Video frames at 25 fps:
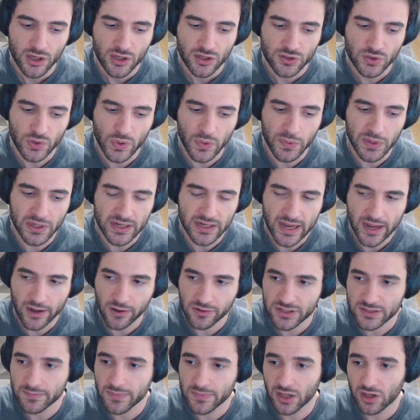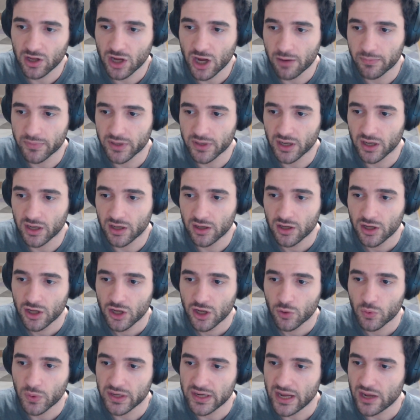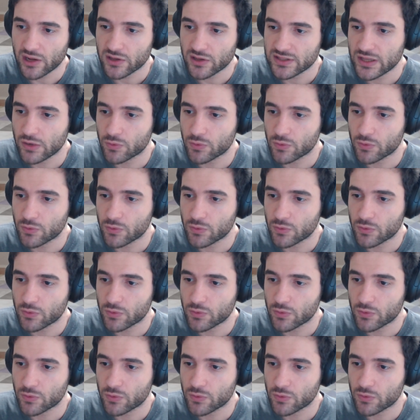So we announced Milkomeda. We announced